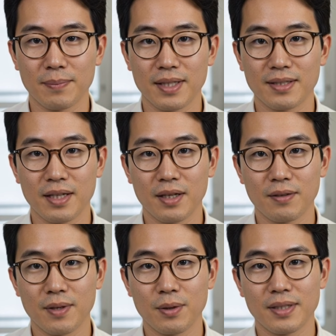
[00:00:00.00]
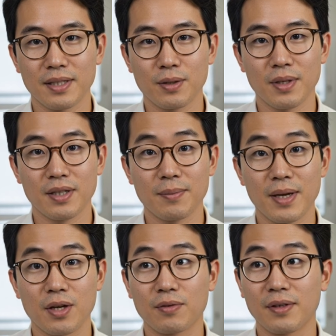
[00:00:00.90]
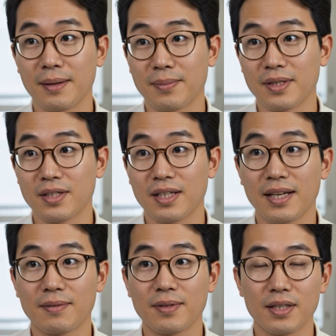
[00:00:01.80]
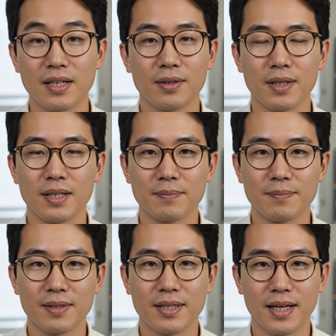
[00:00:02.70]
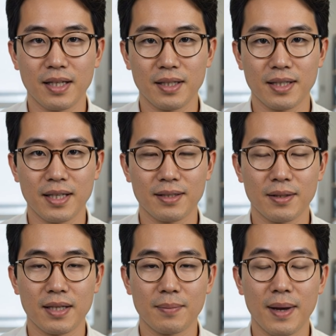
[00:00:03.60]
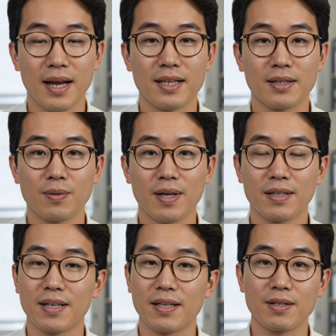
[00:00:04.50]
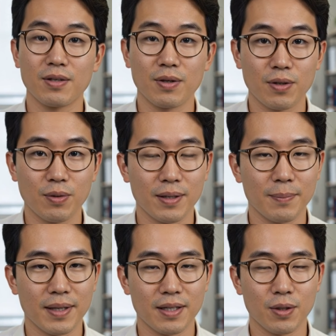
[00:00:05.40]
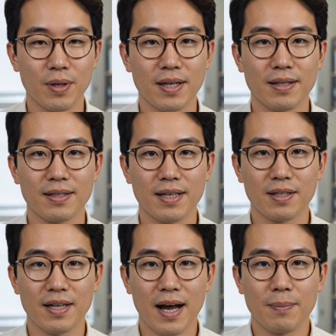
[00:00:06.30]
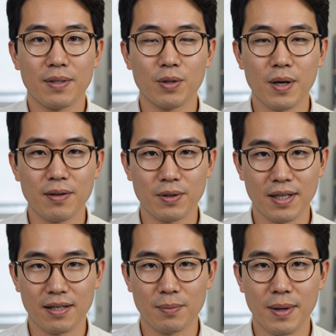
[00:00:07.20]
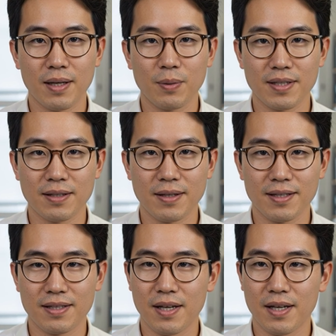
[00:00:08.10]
because they're frequently switched by overlapping genetic machinery, inherited as a linked package rather than as two independent traits that just happen to travel together by coincidence.